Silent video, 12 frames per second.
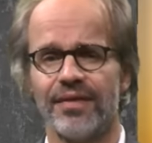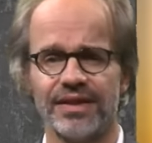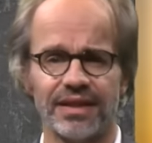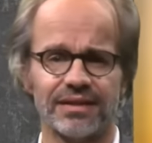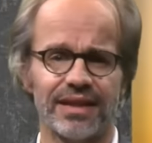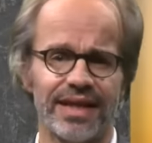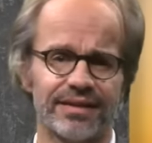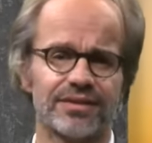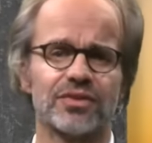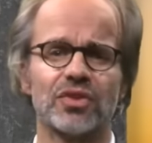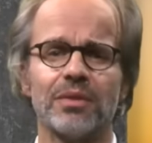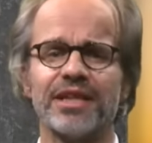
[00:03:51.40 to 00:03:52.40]
This has led
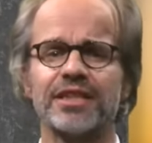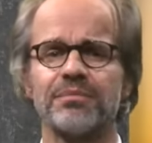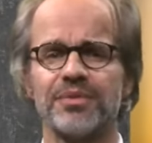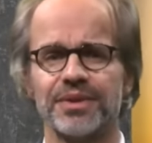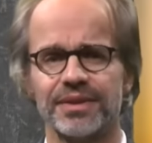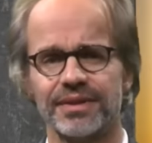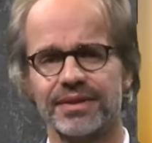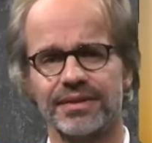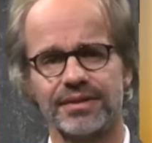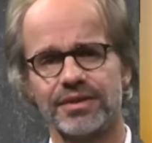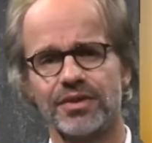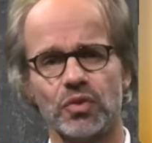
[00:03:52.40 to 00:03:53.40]
some experts
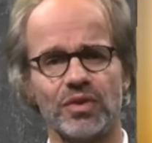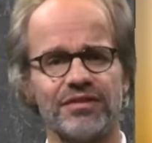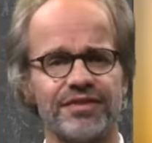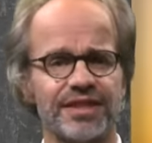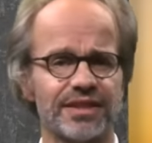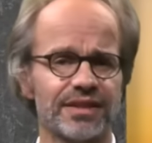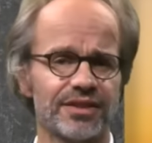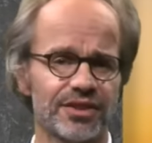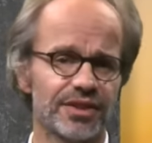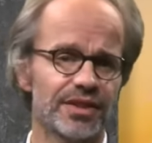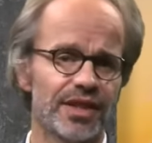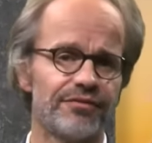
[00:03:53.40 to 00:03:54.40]
to
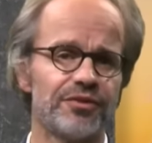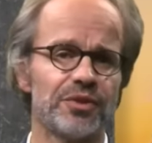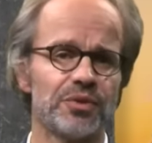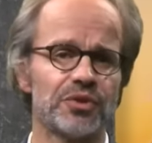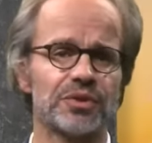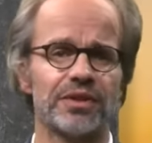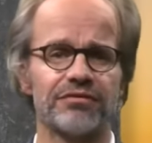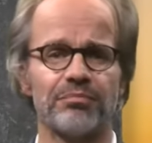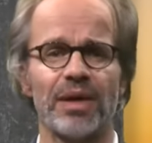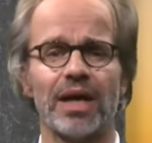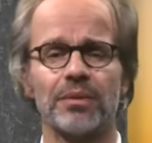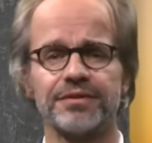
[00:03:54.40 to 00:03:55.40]
envisage a future of
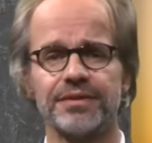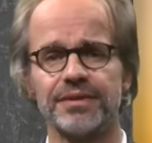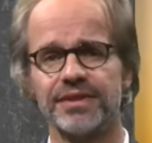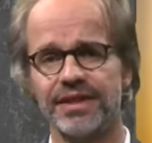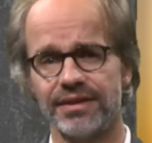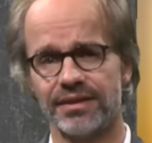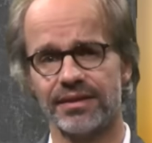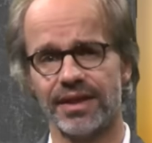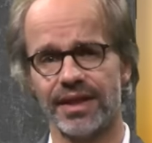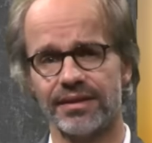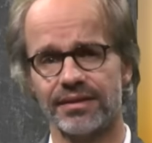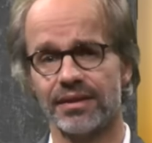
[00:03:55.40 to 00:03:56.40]
powerful
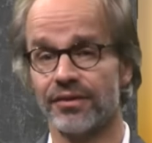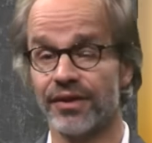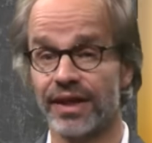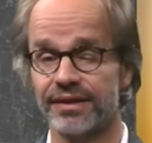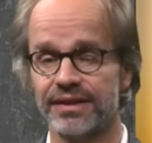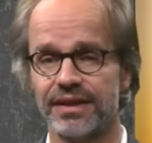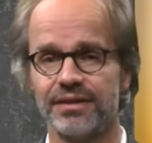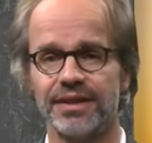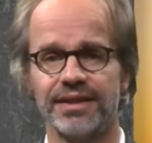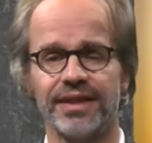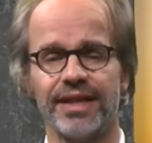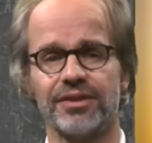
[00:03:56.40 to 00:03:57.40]
city-states rather
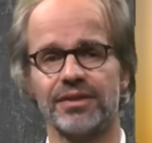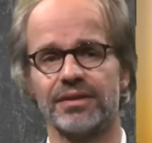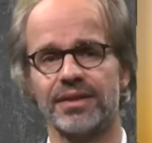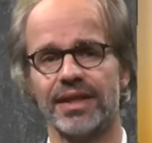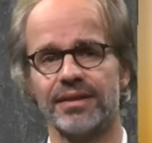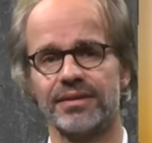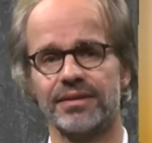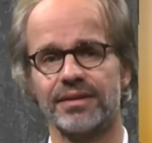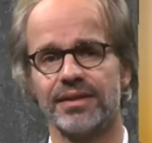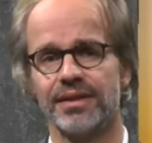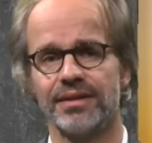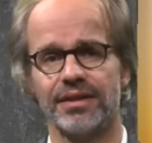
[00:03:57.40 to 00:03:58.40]
than nation-states
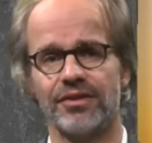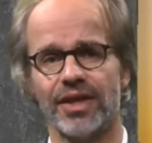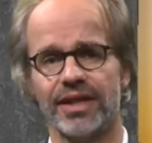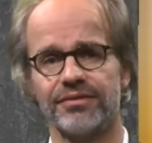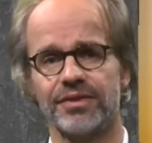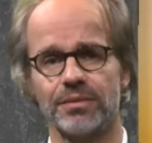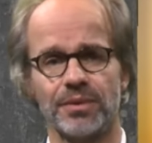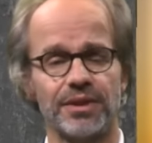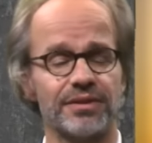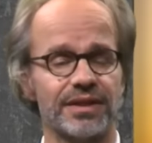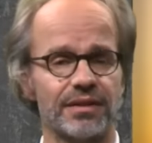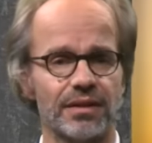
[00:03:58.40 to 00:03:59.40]
that drive the
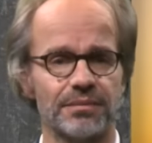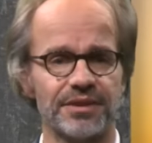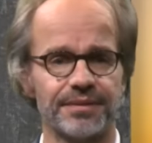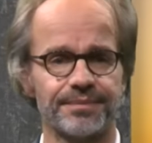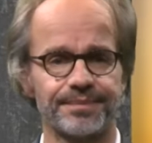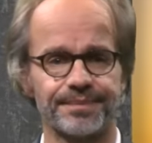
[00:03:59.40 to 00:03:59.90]
world economy.